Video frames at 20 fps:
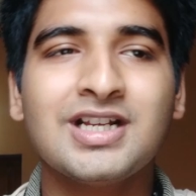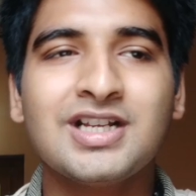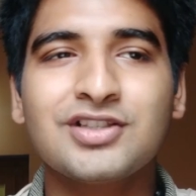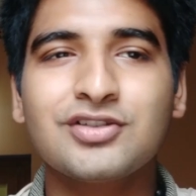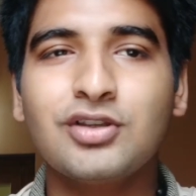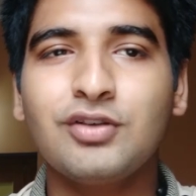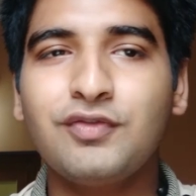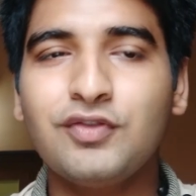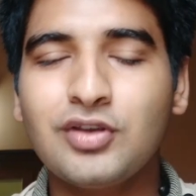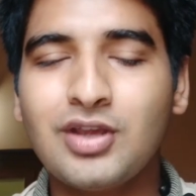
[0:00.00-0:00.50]

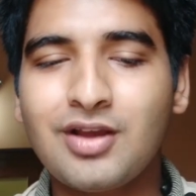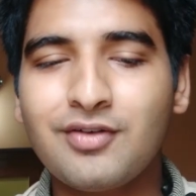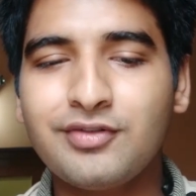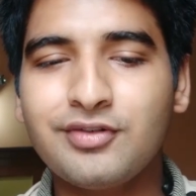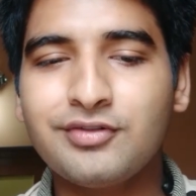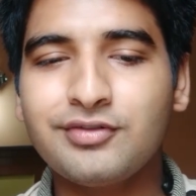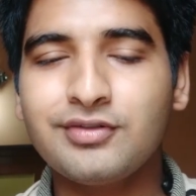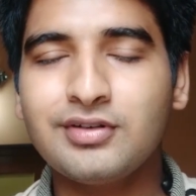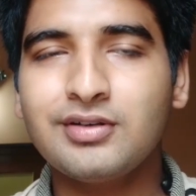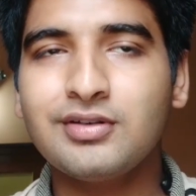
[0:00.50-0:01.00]
So if you have
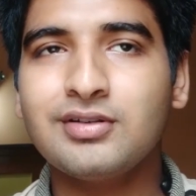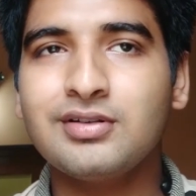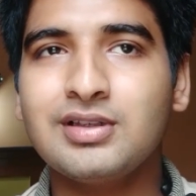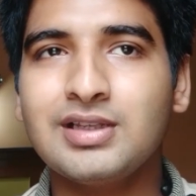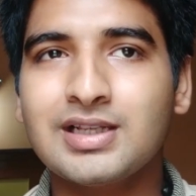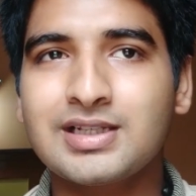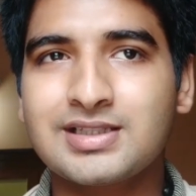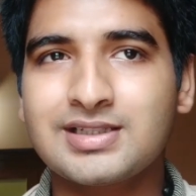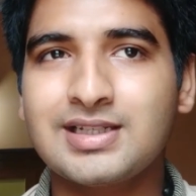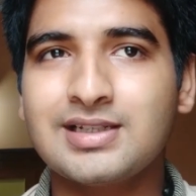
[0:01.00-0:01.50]
a
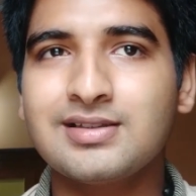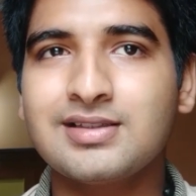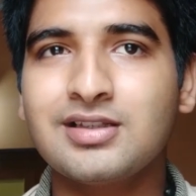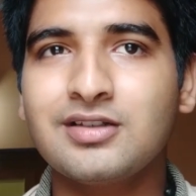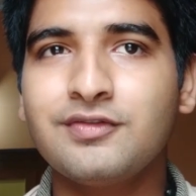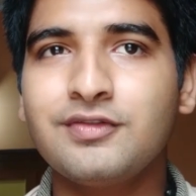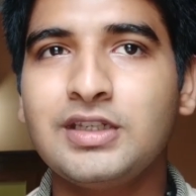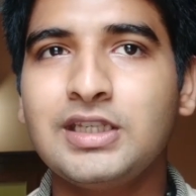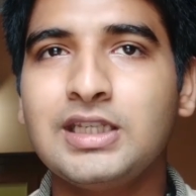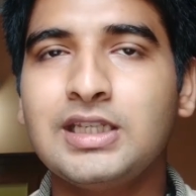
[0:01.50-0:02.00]

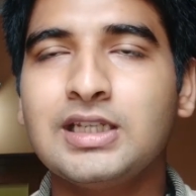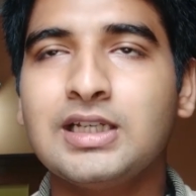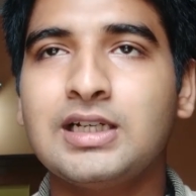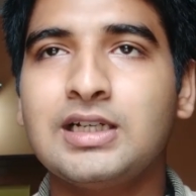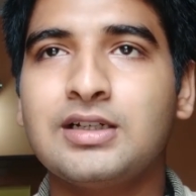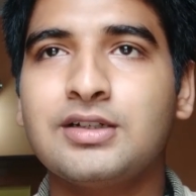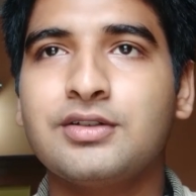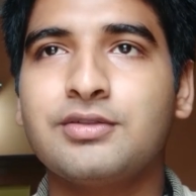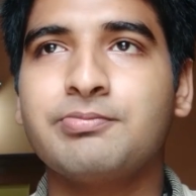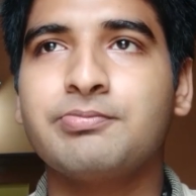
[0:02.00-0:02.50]
extensively
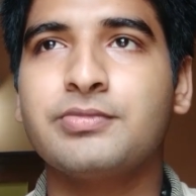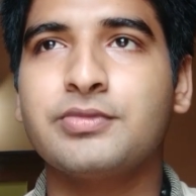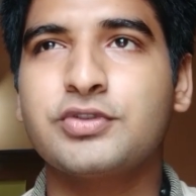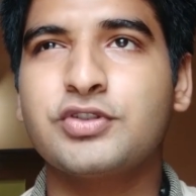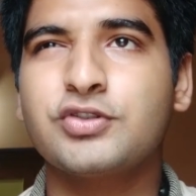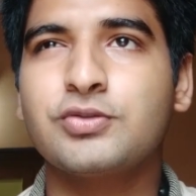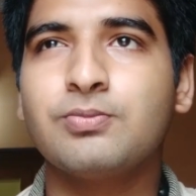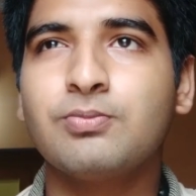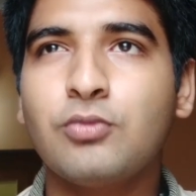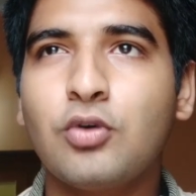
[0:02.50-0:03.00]

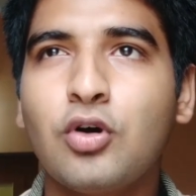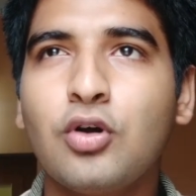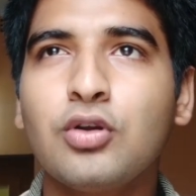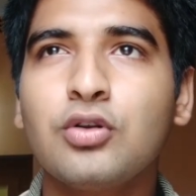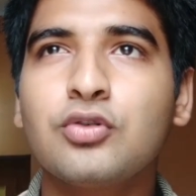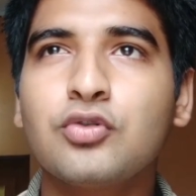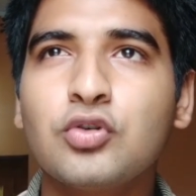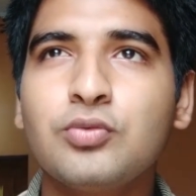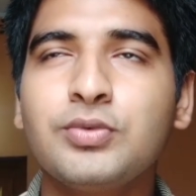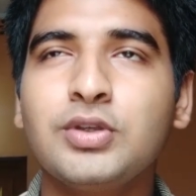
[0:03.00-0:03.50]

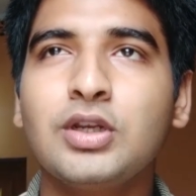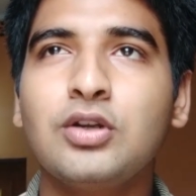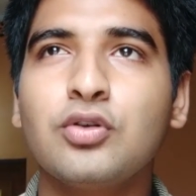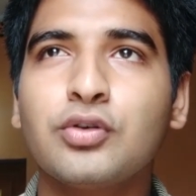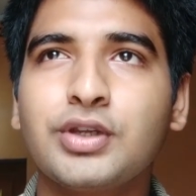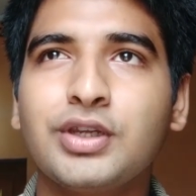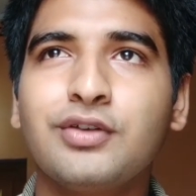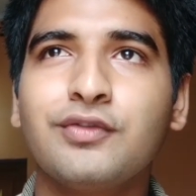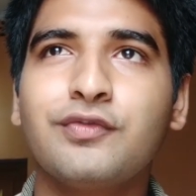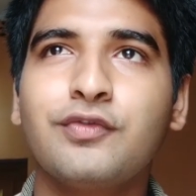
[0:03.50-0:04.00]
small room, you're
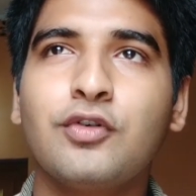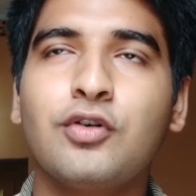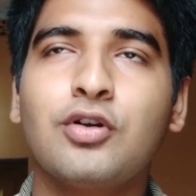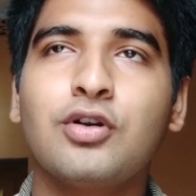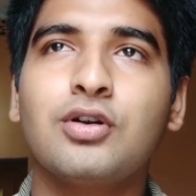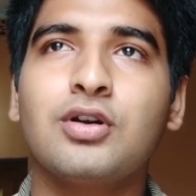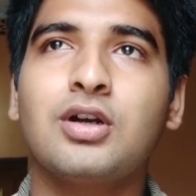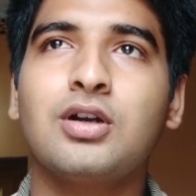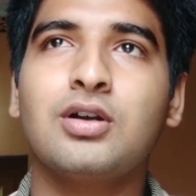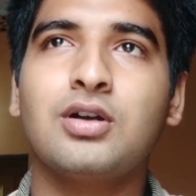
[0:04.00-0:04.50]
looking
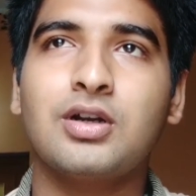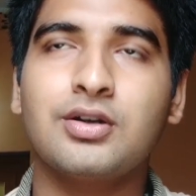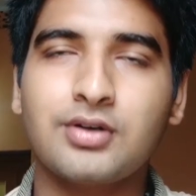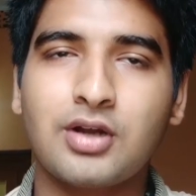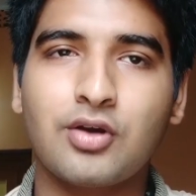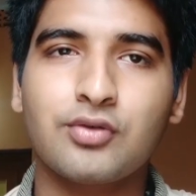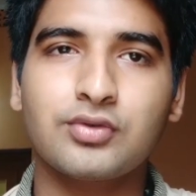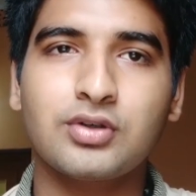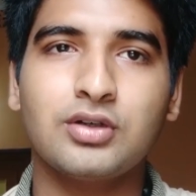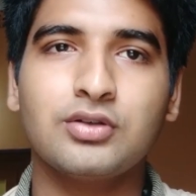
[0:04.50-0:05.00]
for a
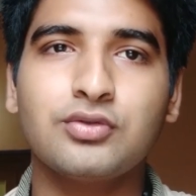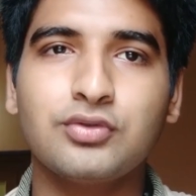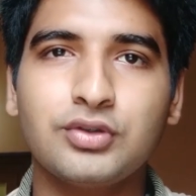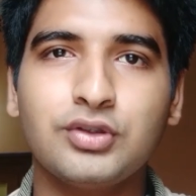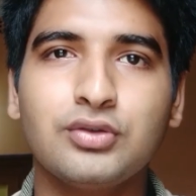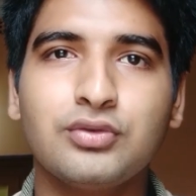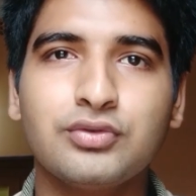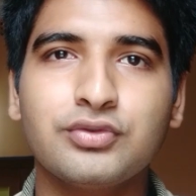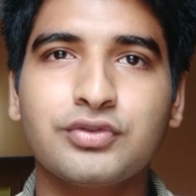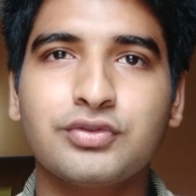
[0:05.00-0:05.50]
router to
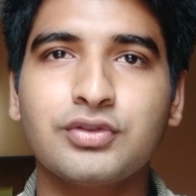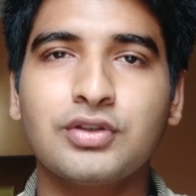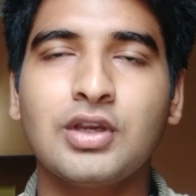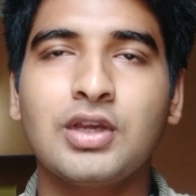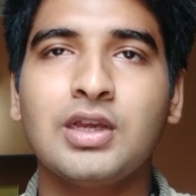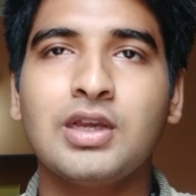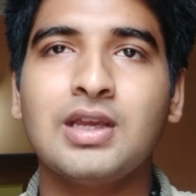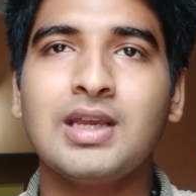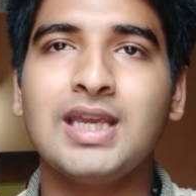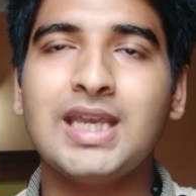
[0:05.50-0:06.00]
use
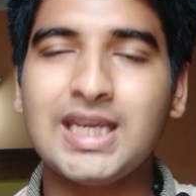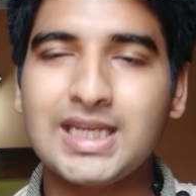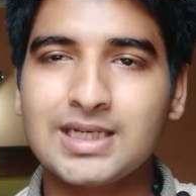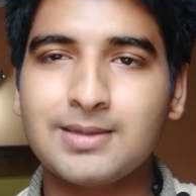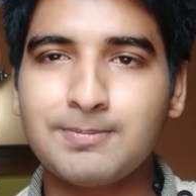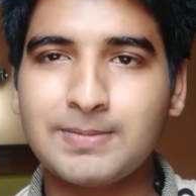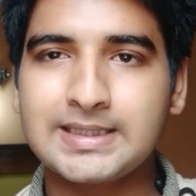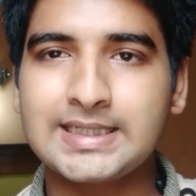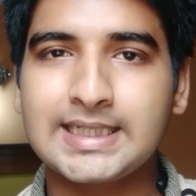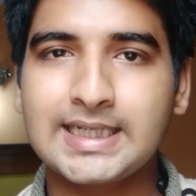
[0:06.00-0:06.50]
in a
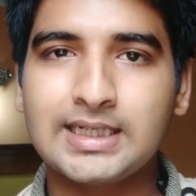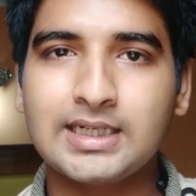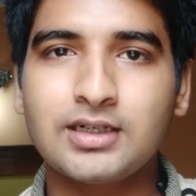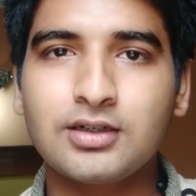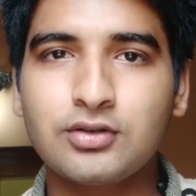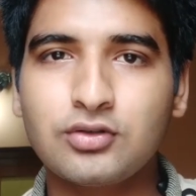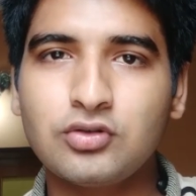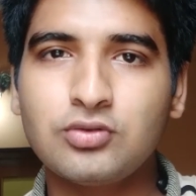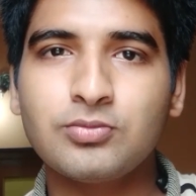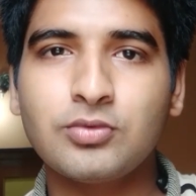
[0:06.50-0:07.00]

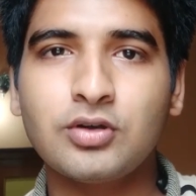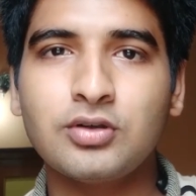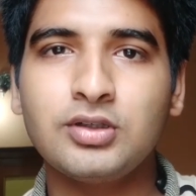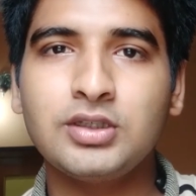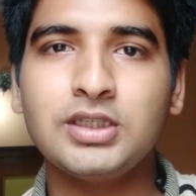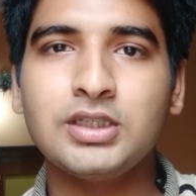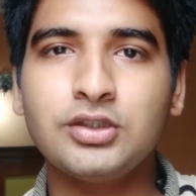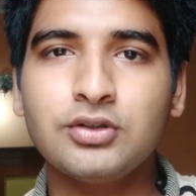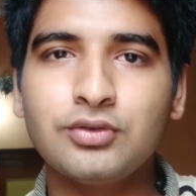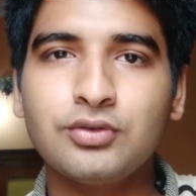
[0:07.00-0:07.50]
particular room
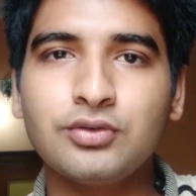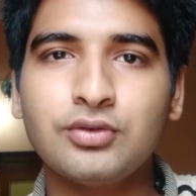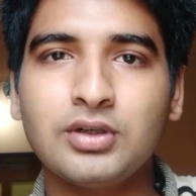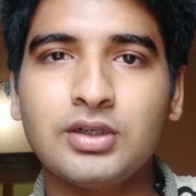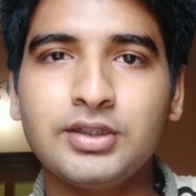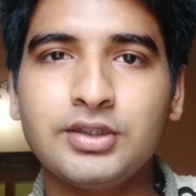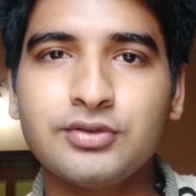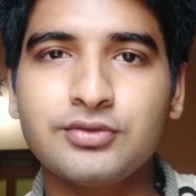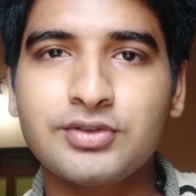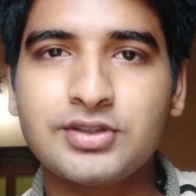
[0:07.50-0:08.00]
only,
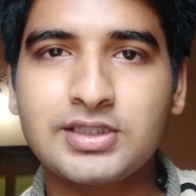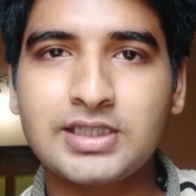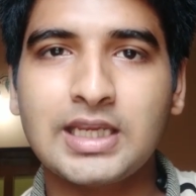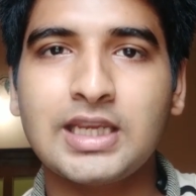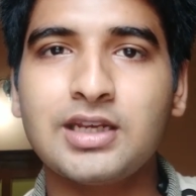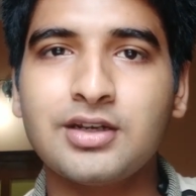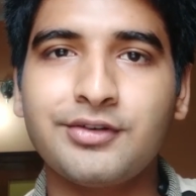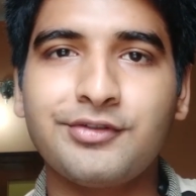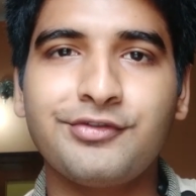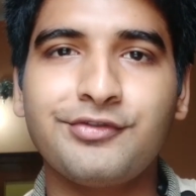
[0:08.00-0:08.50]
you stay
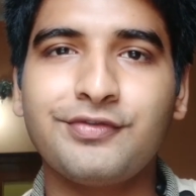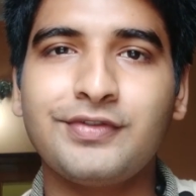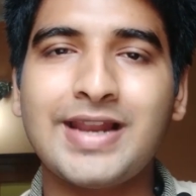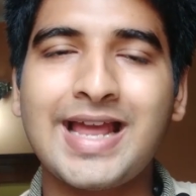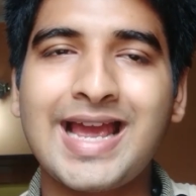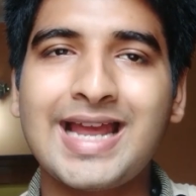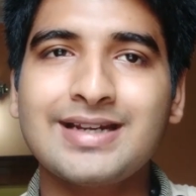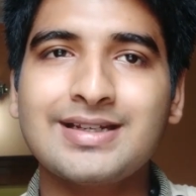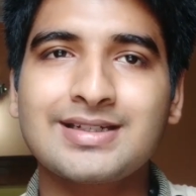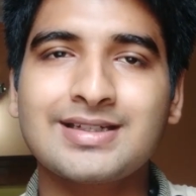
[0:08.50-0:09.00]
in a
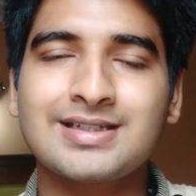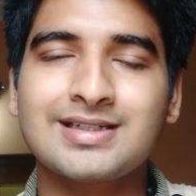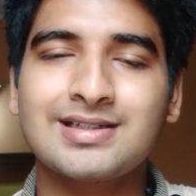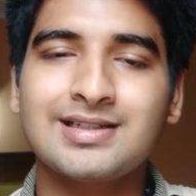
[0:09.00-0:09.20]
flat,